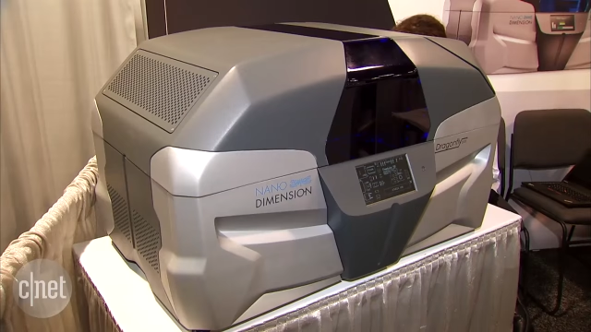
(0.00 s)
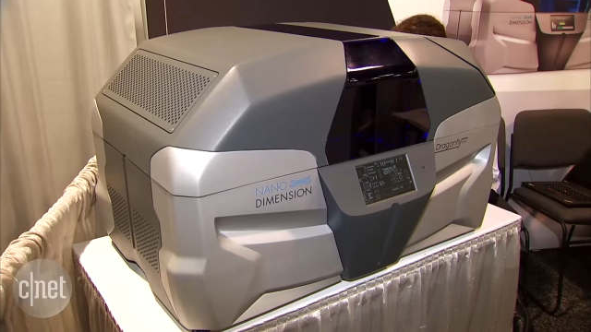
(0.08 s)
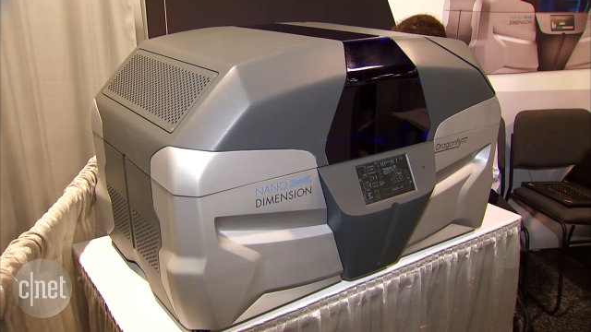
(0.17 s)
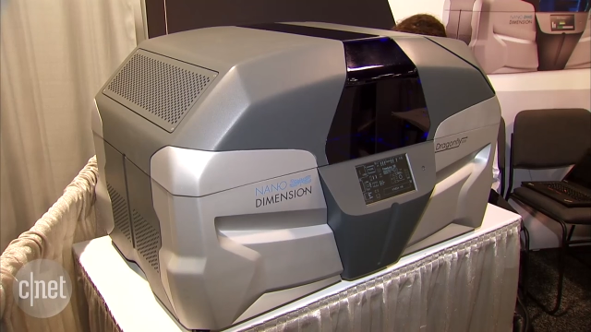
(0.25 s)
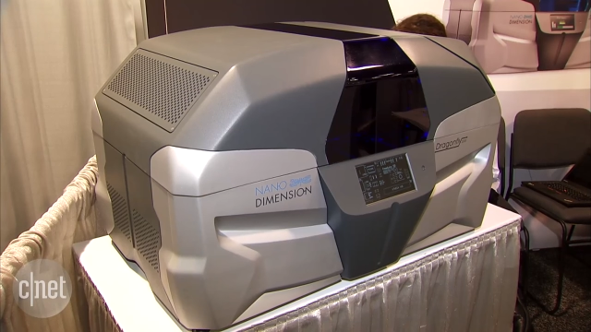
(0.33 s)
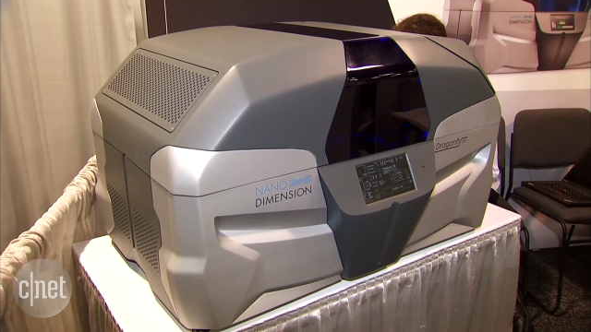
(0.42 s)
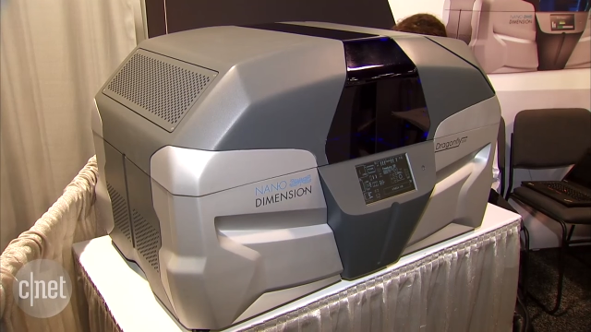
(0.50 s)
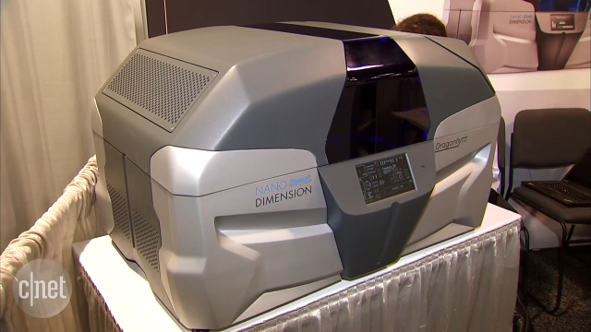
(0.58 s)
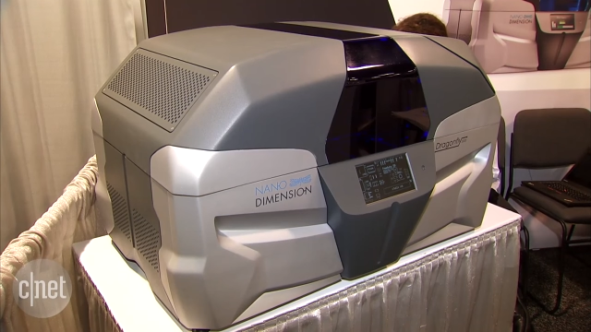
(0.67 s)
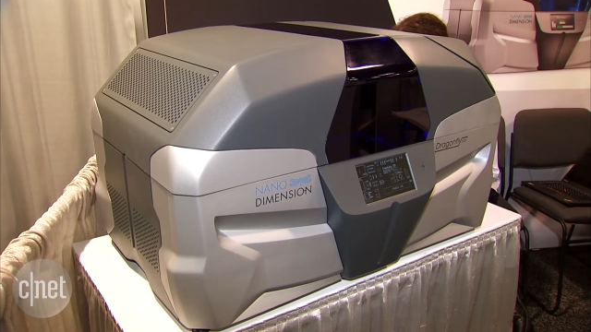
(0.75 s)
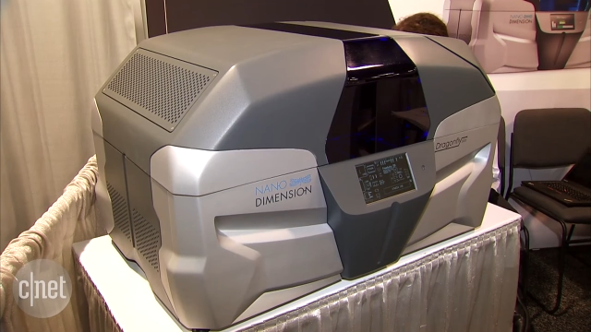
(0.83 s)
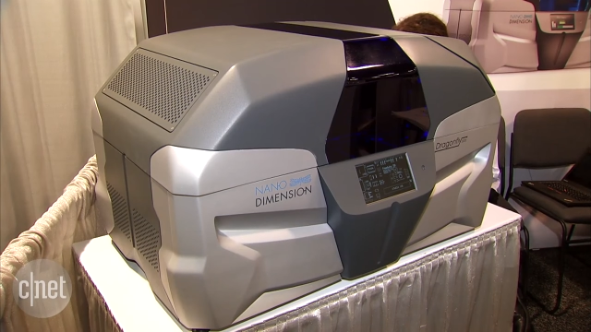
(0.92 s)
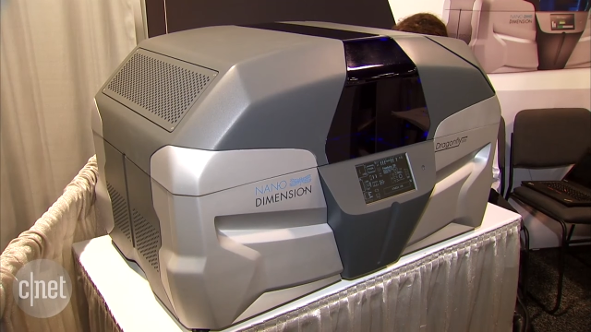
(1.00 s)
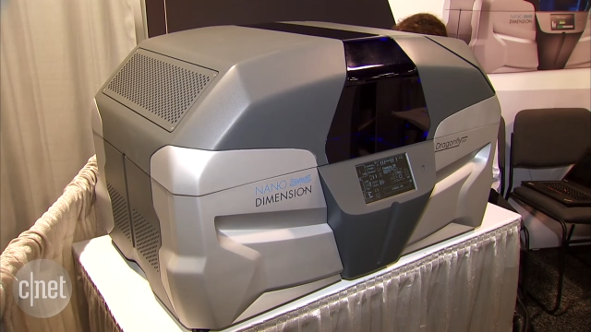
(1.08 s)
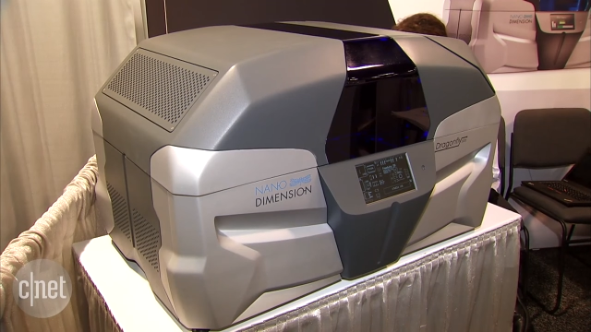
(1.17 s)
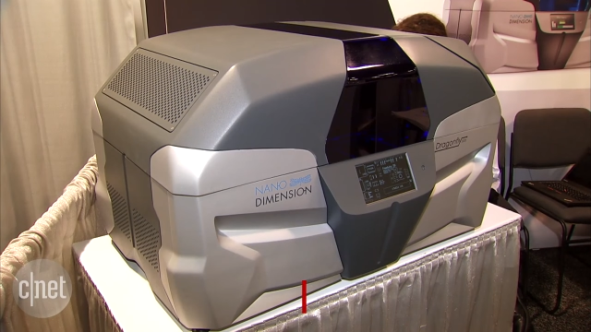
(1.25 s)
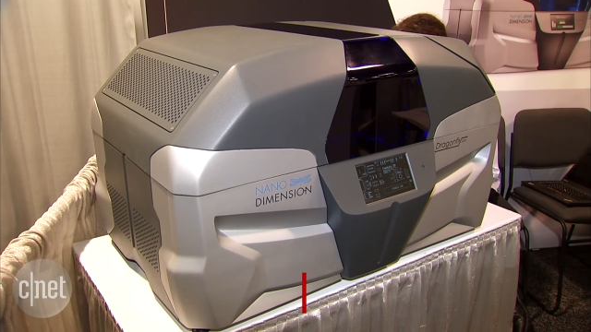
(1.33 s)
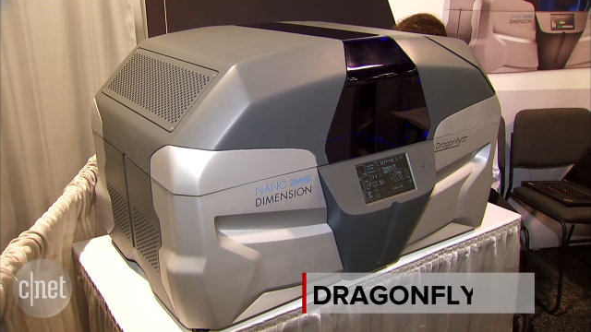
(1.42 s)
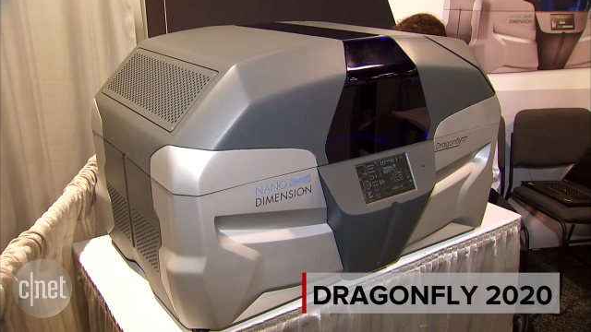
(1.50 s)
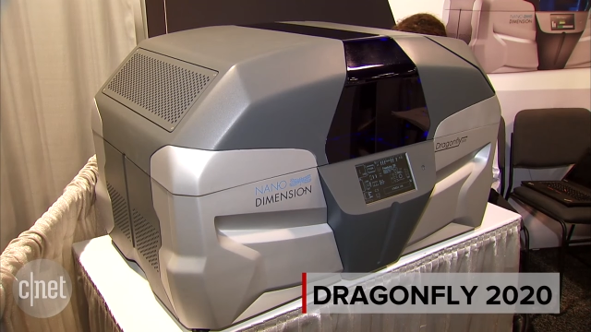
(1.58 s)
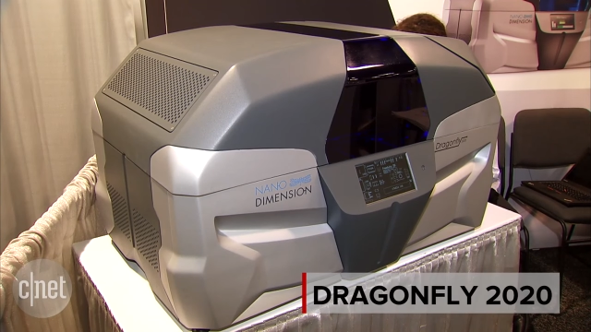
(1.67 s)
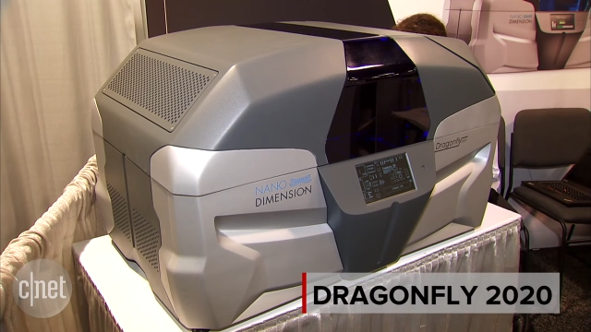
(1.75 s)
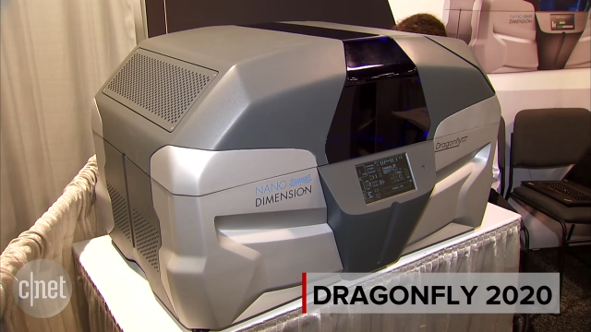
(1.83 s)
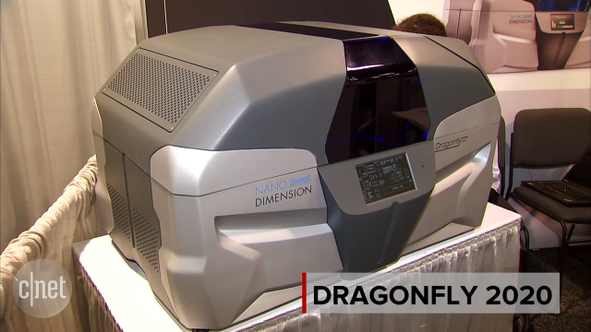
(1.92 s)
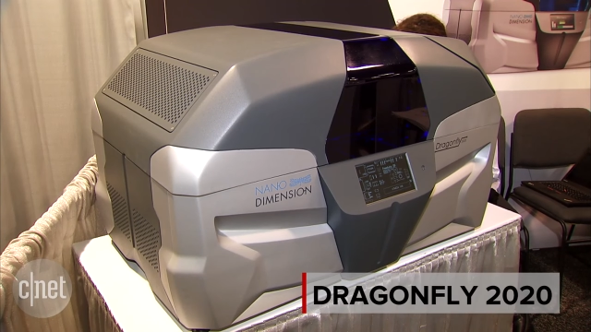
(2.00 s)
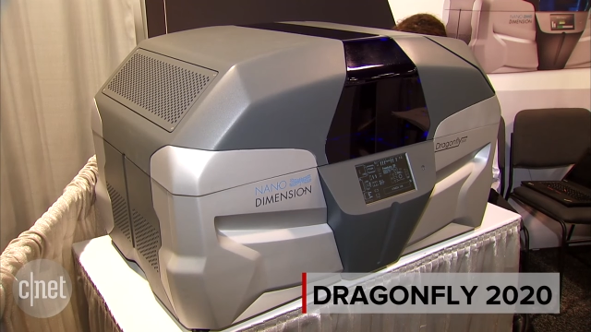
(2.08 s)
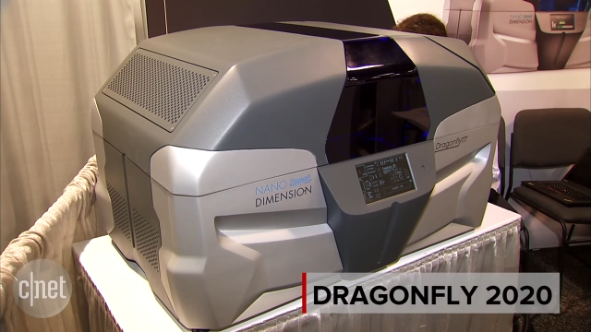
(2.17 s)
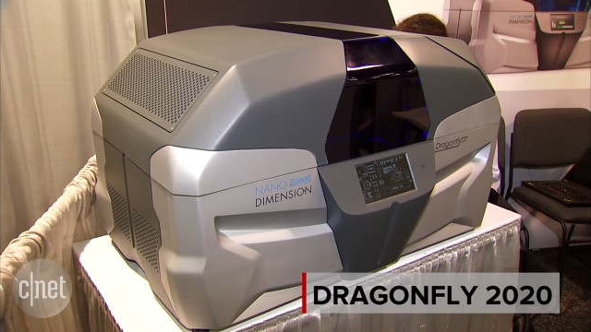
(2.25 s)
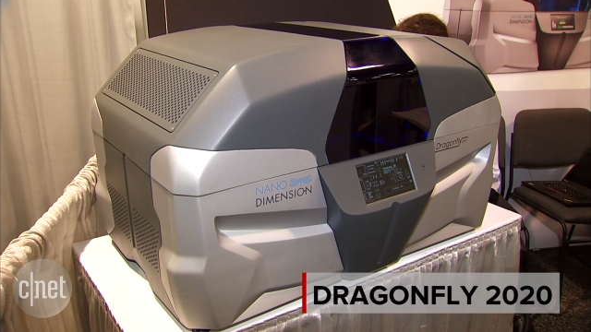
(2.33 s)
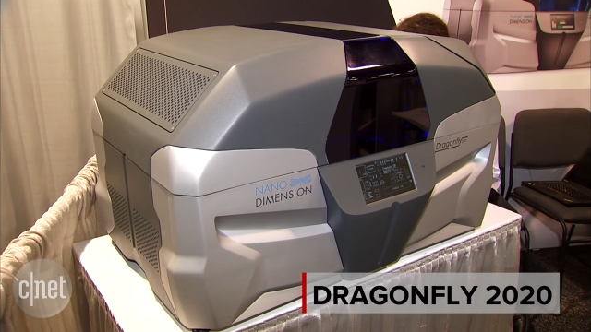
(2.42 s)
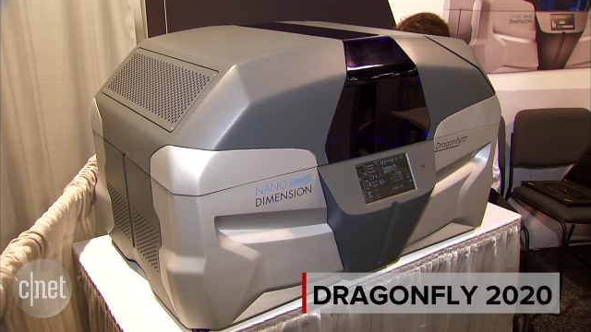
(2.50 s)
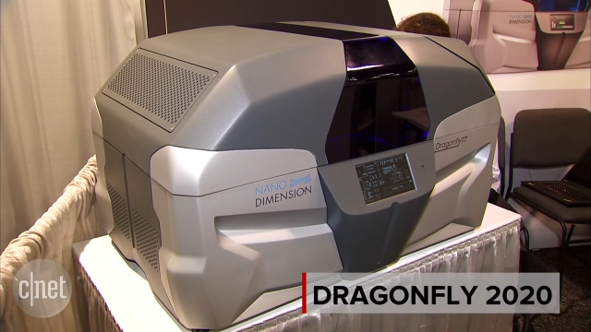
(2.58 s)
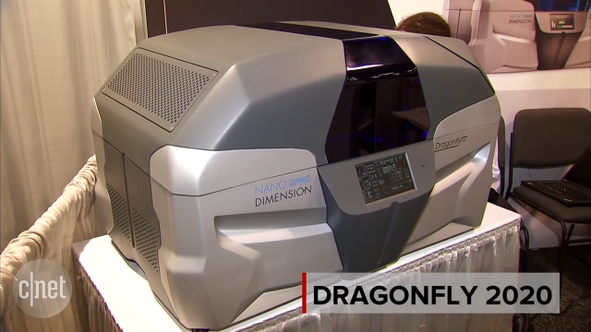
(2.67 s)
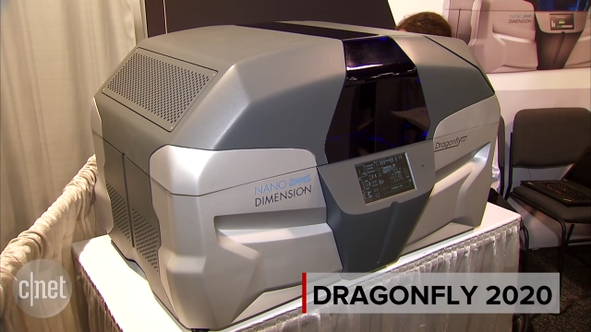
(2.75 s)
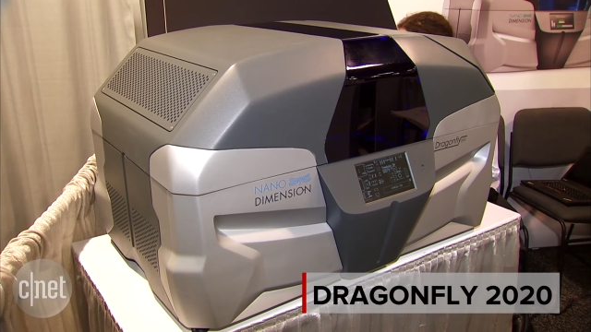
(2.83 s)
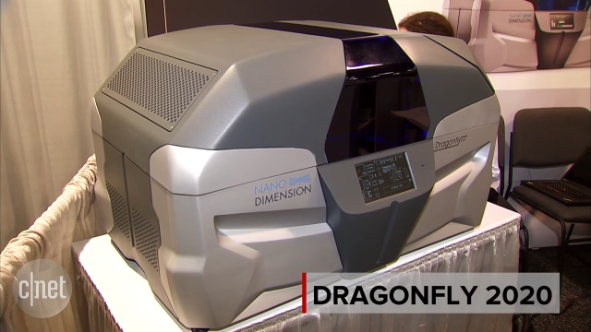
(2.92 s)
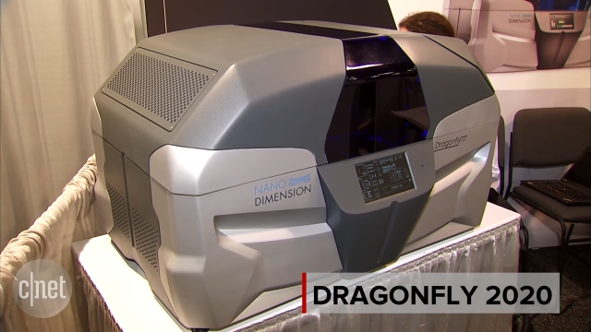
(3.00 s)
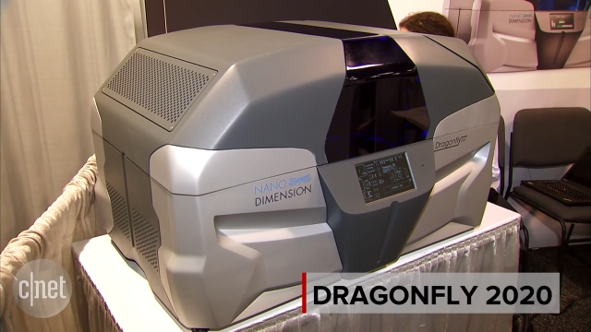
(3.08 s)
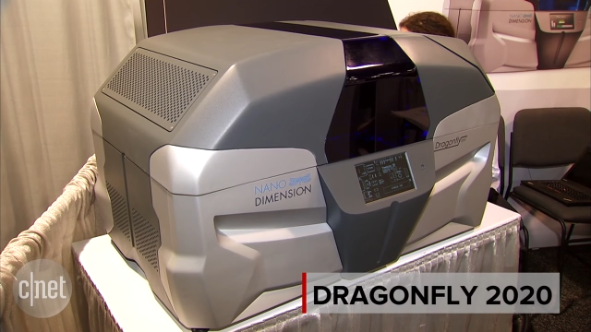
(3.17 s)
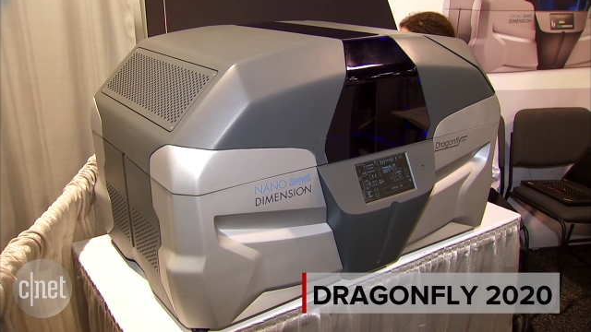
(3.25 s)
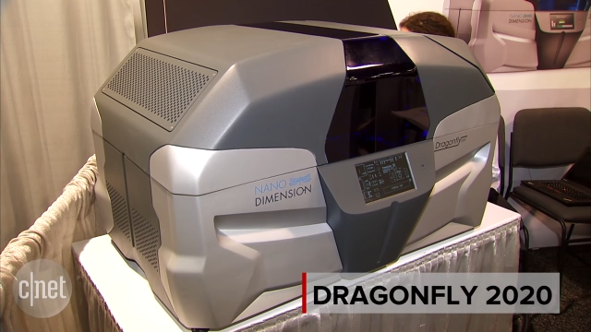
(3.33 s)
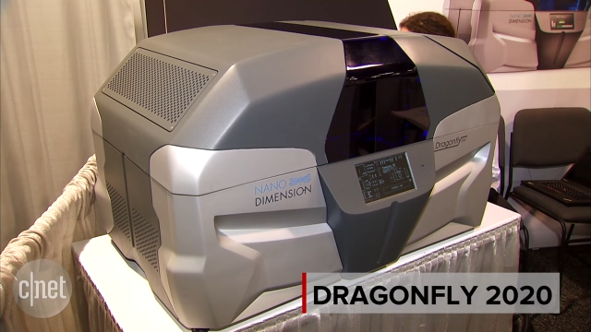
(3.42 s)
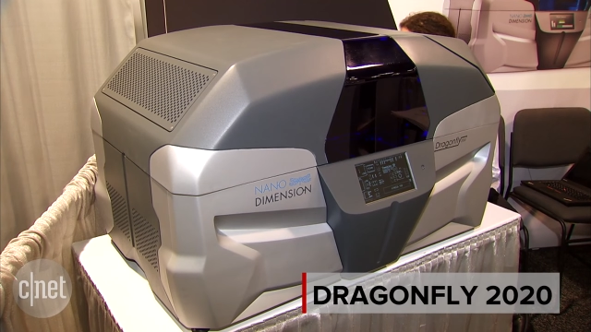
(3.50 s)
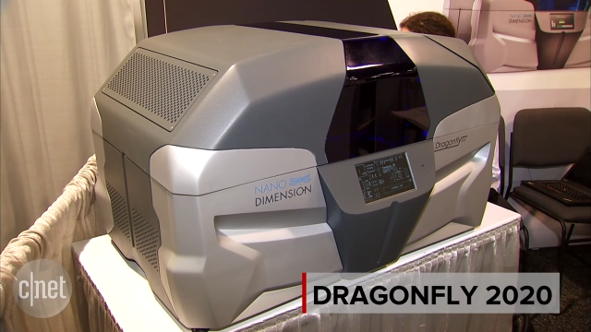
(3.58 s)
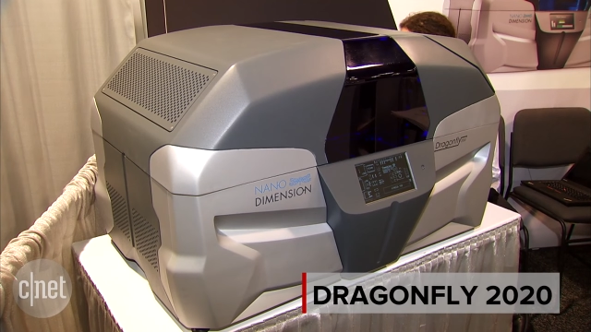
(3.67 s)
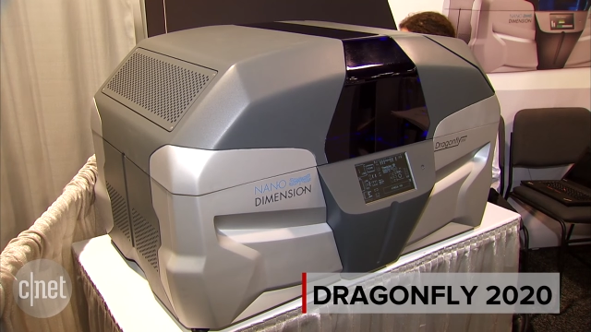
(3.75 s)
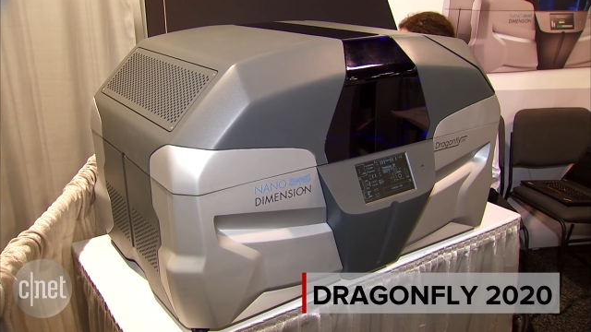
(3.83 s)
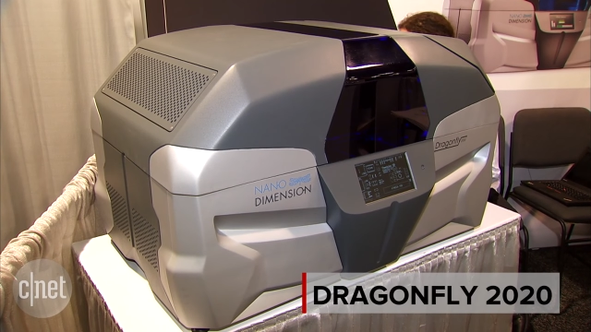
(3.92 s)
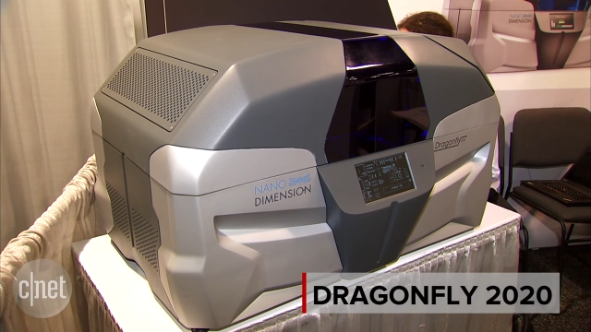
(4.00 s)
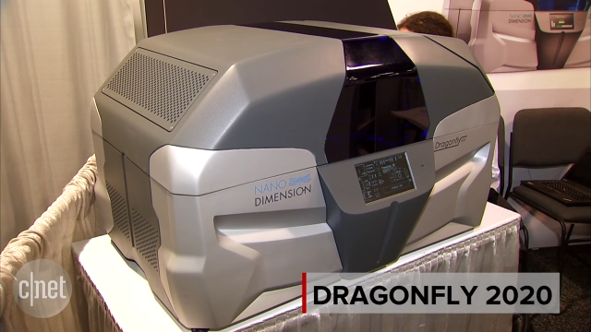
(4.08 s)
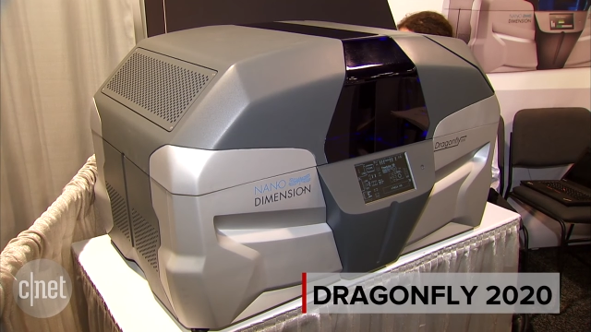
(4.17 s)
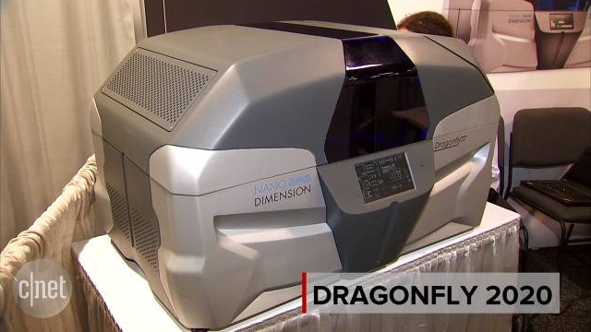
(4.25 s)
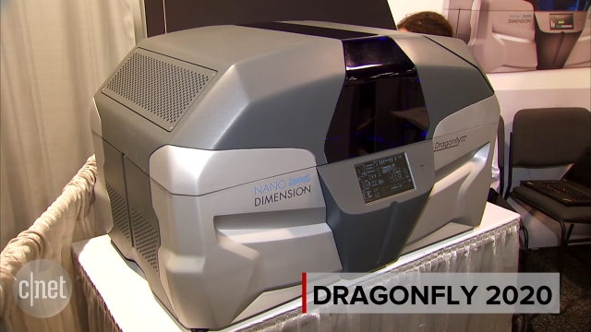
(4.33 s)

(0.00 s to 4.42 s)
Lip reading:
No face is visible, so there are no lips to read.